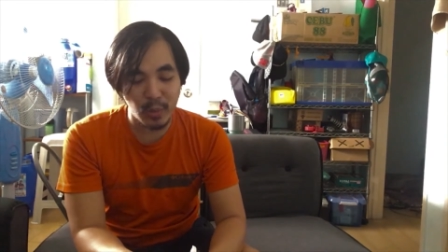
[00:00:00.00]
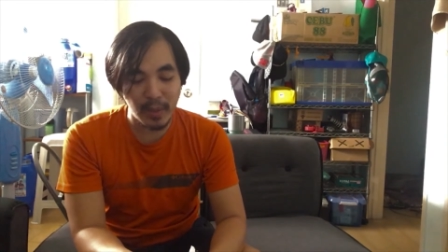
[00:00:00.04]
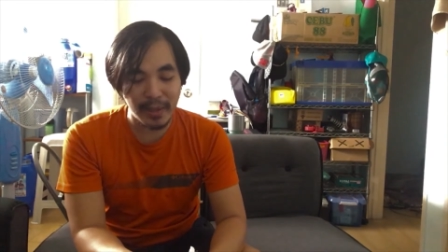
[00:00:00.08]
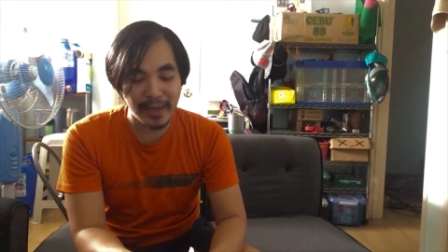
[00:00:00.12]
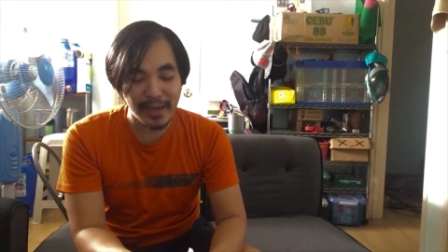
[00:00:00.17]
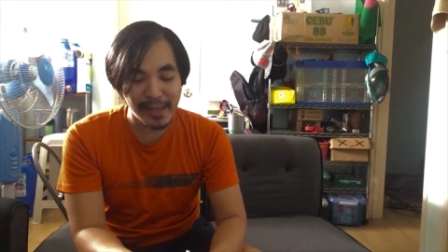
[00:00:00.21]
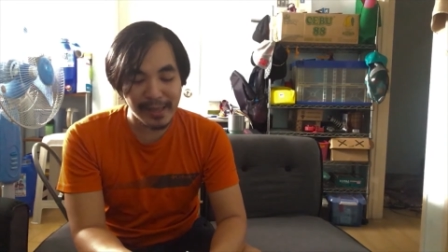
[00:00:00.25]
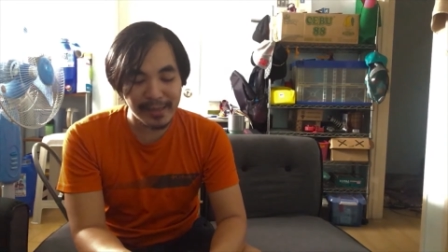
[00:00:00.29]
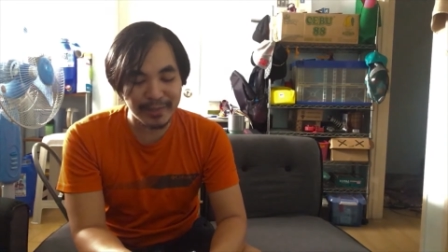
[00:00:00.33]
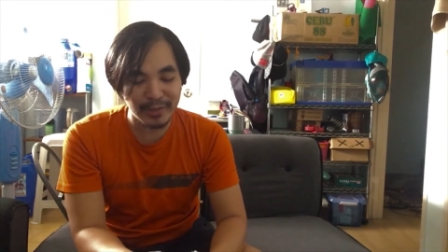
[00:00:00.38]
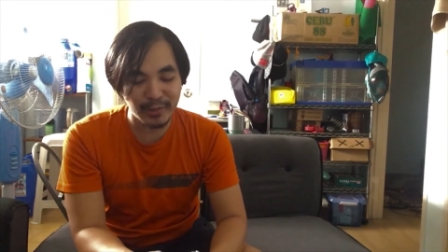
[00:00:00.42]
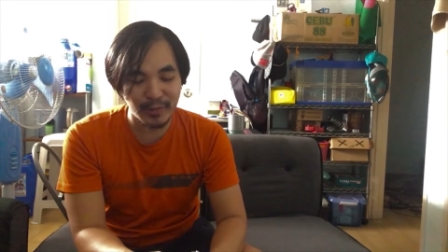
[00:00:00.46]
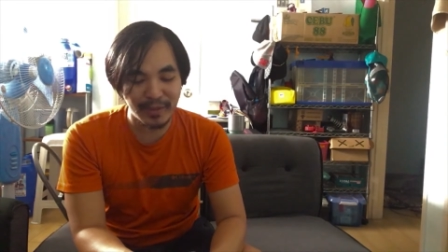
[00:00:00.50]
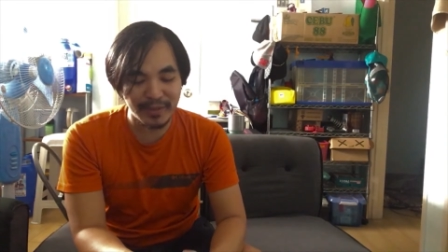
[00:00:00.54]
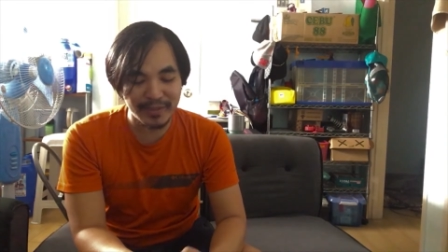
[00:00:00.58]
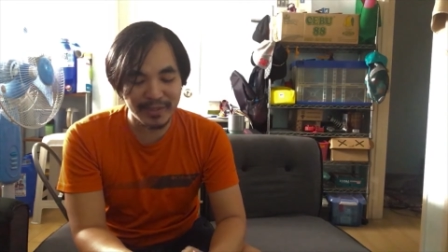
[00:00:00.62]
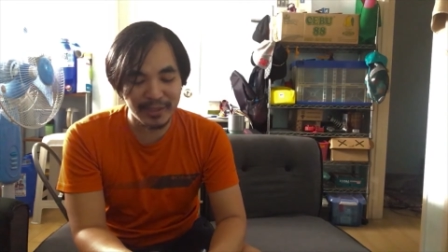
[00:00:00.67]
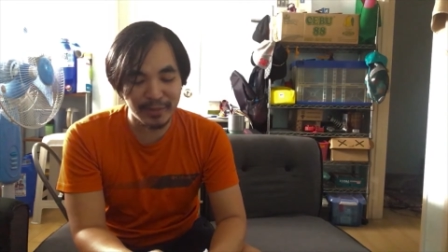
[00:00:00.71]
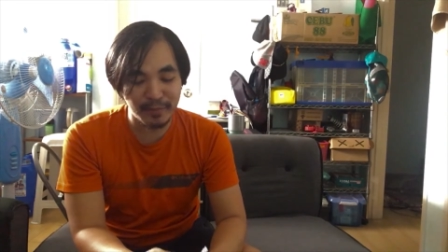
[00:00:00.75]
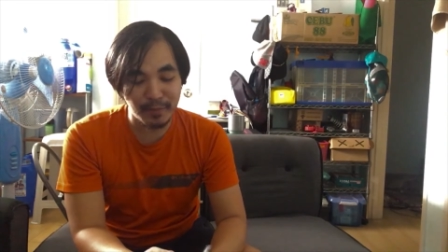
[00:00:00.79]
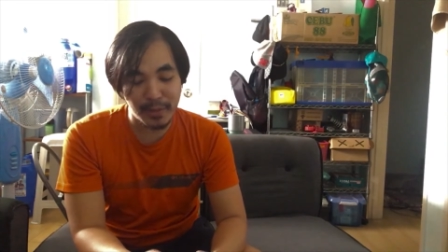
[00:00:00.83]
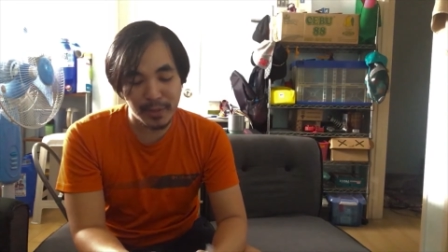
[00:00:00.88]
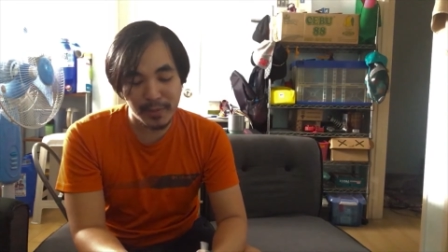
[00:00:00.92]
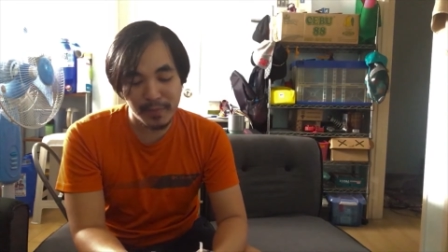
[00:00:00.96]
else wants it
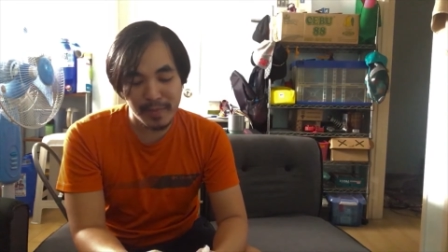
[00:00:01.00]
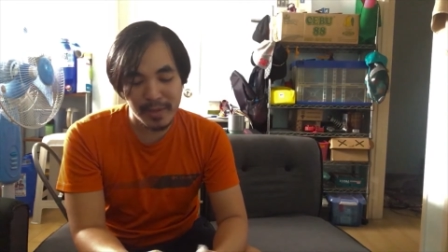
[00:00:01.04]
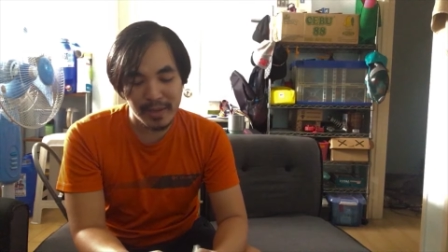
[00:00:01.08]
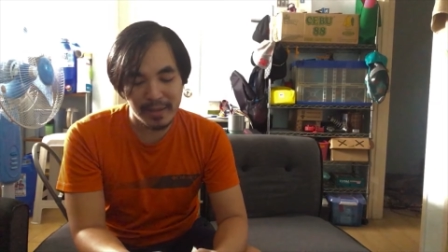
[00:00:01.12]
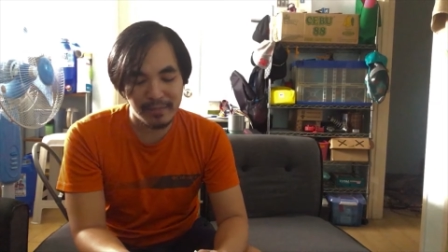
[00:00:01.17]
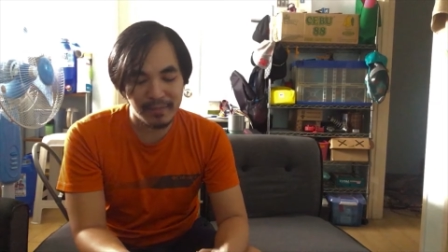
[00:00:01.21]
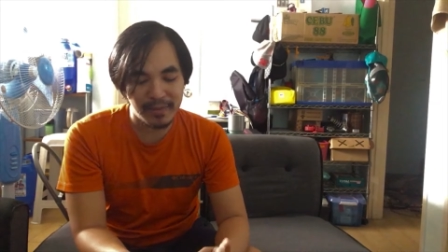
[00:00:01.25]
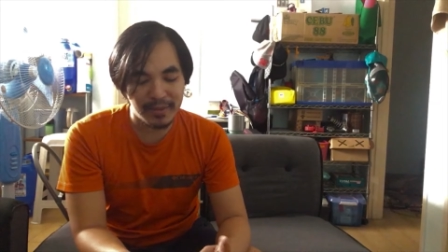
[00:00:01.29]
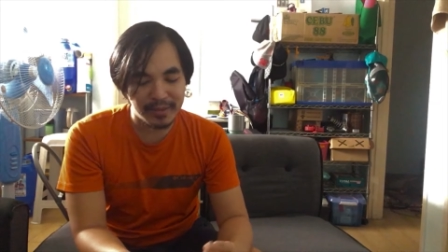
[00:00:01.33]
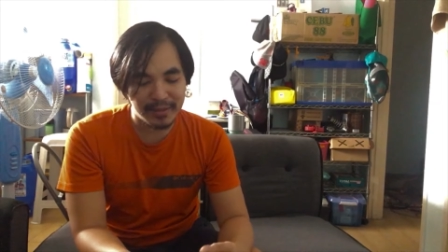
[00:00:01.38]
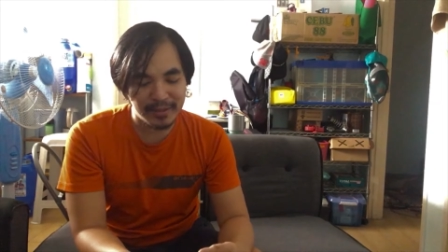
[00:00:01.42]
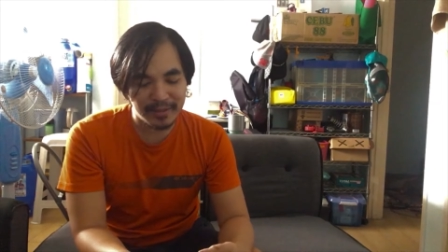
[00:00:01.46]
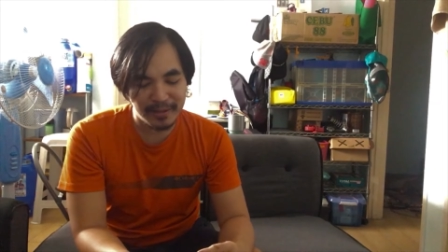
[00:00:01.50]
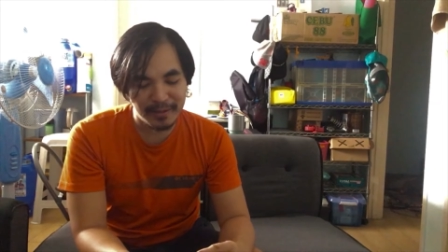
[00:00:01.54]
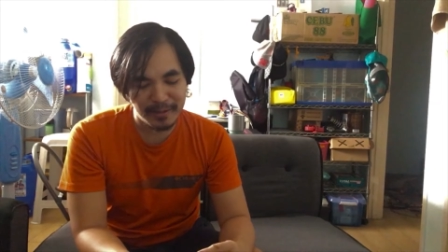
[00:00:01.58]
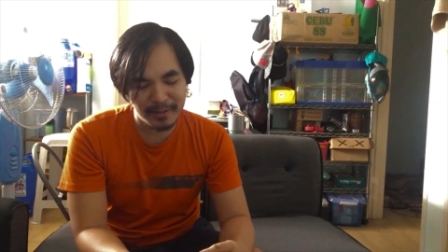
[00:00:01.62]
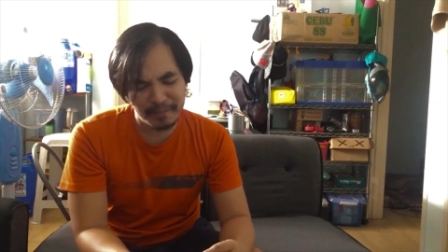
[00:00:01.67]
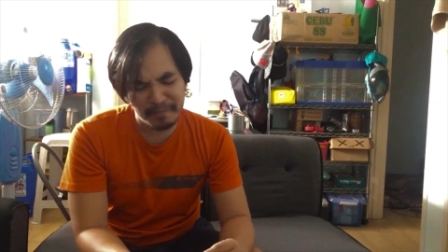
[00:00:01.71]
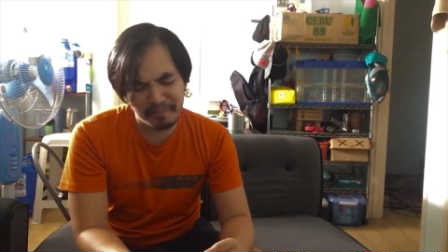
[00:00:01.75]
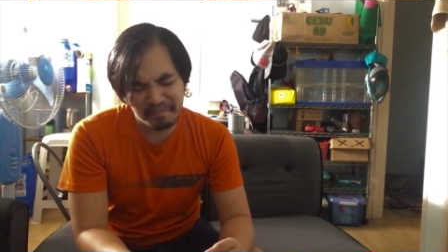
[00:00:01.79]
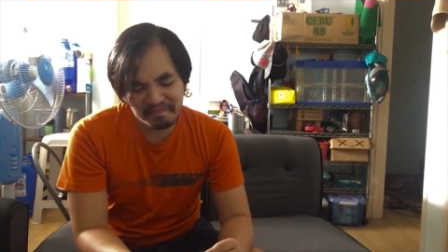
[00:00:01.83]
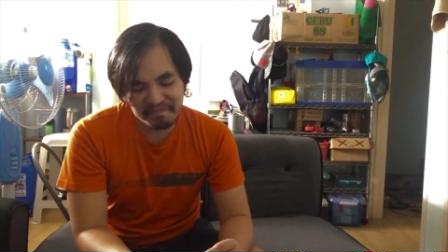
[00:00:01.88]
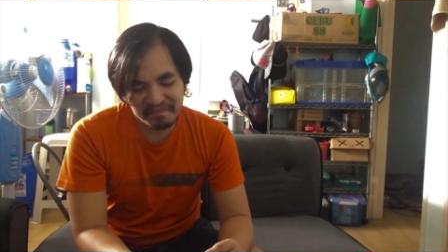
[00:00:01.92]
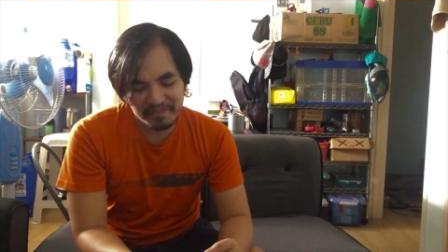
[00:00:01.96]
but me. But
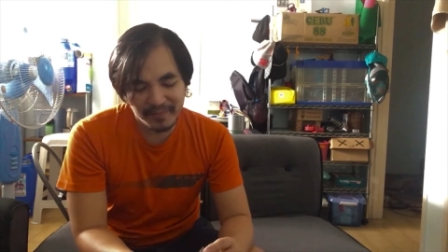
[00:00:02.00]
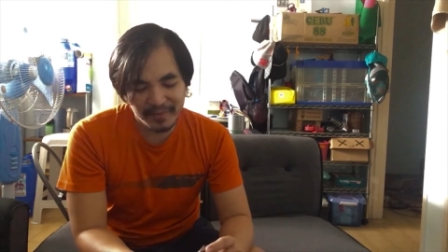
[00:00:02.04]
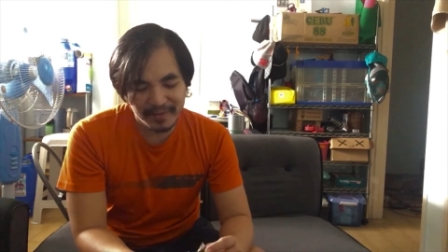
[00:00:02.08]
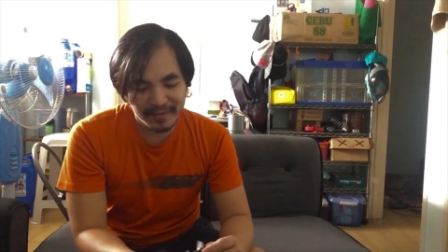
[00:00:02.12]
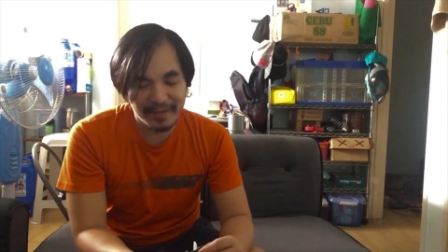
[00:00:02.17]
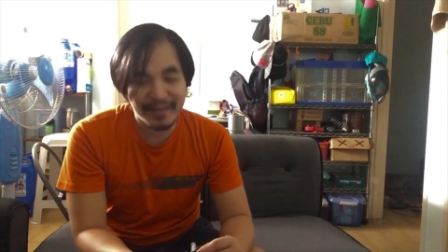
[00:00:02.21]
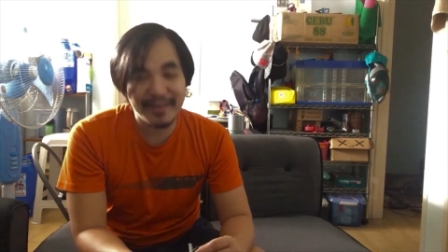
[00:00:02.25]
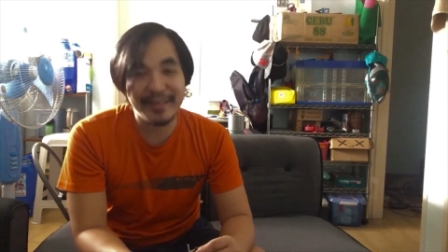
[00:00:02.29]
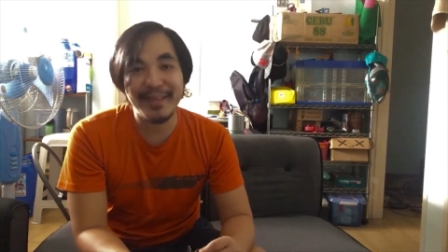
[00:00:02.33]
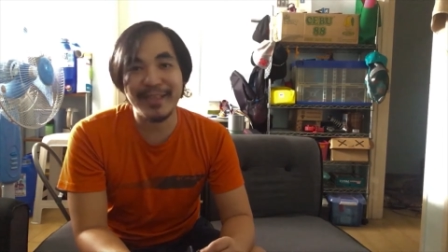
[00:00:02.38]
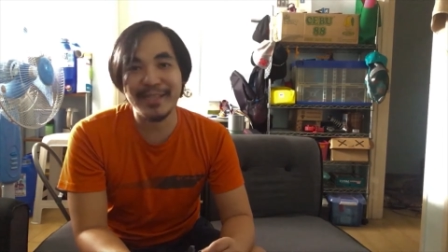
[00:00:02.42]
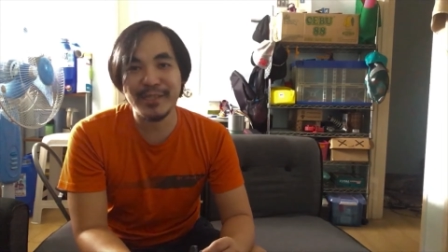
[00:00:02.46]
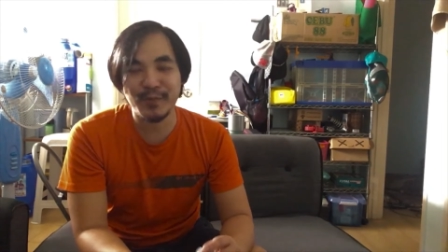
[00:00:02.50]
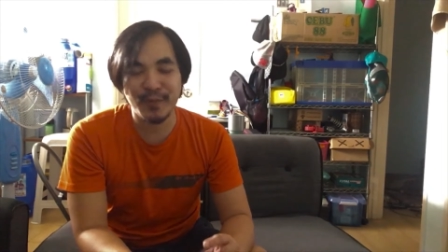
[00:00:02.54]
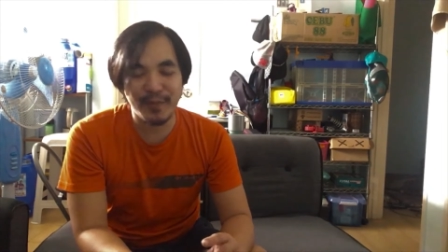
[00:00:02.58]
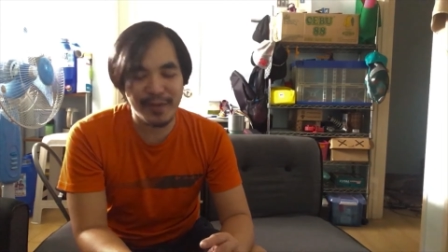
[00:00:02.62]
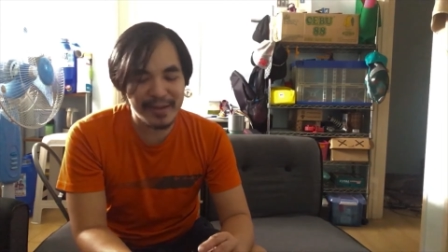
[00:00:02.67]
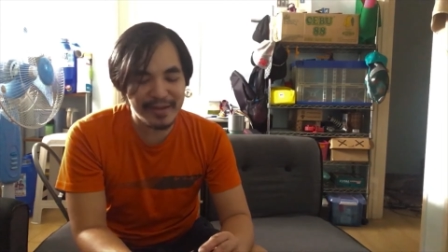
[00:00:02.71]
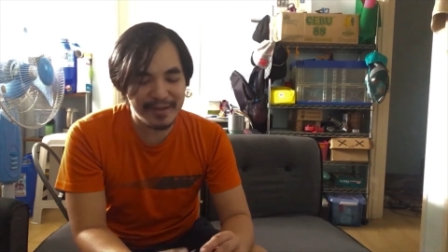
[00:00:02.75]
that's fine.